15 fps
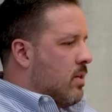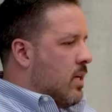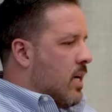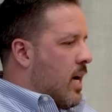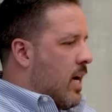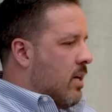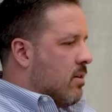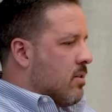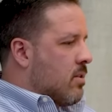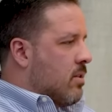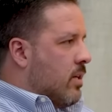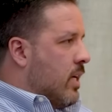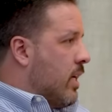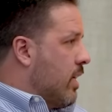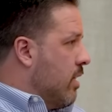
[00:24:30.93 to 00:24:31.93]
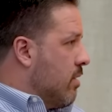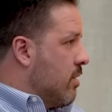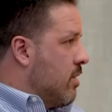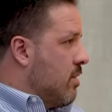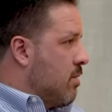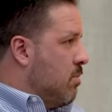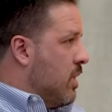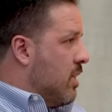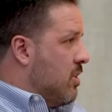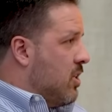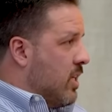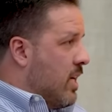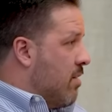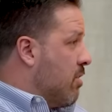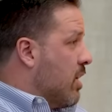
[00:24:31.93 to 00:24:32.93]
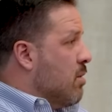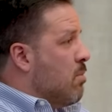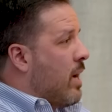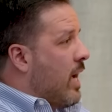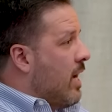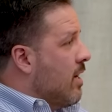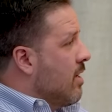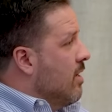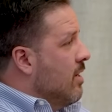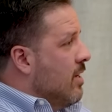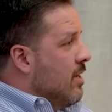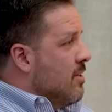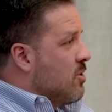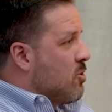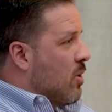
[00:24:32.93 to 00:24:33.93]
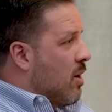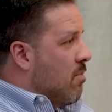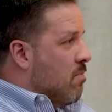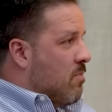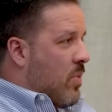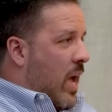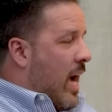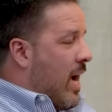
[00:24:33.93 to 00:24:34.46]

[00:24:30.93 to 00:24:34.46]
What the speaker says: denials clinic killers because you can never get them back. So I'm